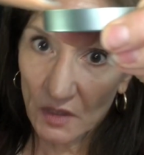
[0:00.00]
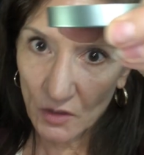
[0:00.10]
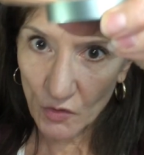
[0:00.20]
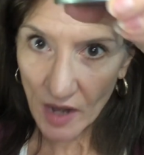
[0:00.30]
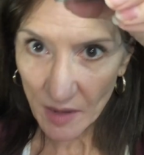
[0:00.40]

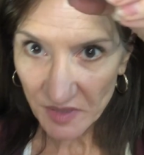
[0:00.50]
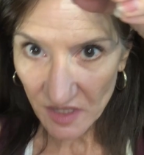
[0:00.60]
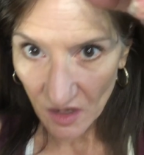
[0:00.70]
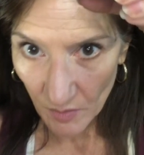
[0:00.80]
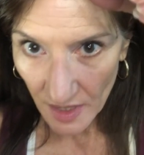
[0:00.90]
grab
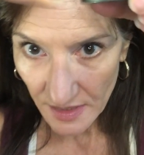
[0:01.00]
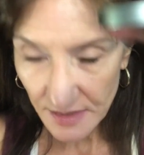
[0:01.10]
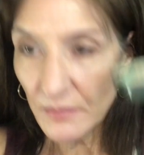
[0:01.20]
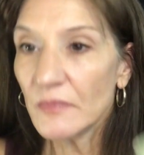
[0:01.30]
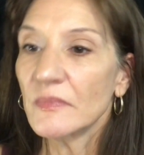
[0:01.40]
some and
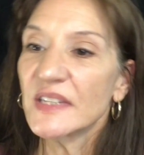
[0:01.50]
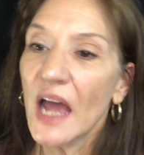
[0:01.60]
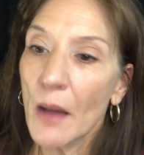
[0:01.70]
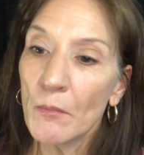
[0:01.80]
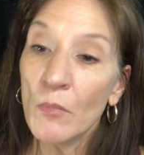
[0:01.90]

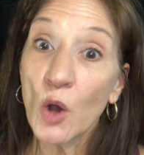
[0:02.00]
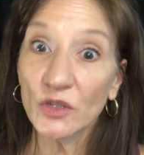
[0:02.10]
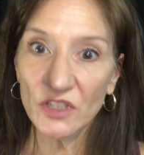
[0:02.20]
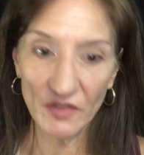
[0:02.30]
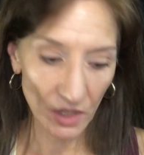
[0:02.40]
tap
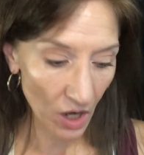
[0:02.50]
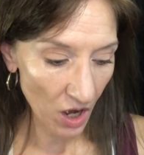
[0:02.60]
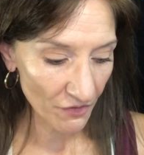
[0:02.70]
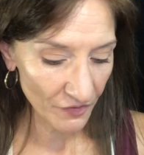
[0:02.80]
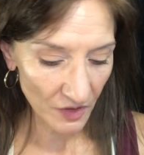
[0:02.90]
most of it
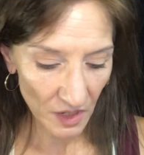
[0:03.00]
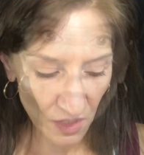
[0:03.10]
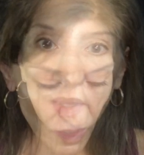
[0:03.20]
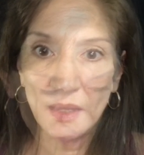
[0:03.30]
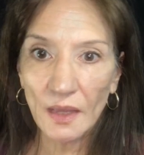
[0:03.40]
off,
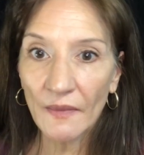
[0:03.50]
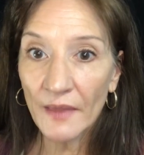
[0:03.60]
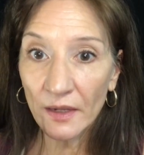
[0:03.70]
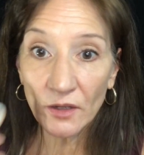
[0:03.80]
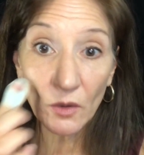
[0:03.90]
and
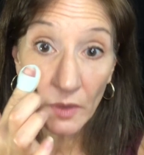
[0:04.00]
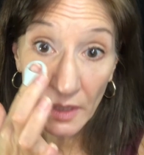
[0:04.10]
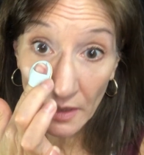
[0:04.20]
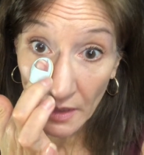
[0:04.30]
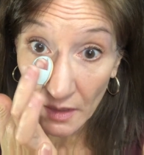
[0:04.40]
then go
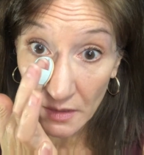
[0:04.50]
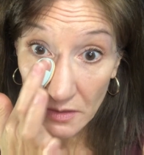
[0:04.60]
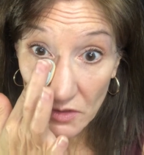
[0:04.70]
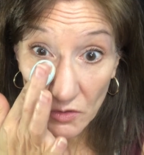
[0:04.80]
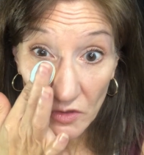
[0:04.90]
in and
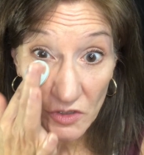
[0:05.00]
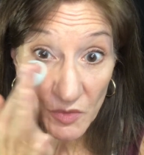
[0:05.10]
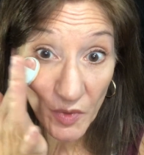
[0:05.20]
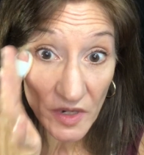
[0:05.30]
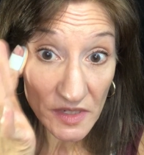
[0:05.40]
sort of just
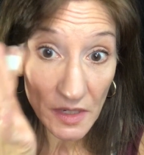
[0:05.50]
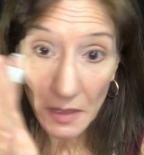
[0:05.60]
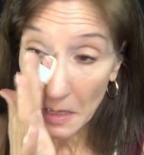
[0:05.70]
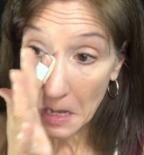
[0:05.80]
press it.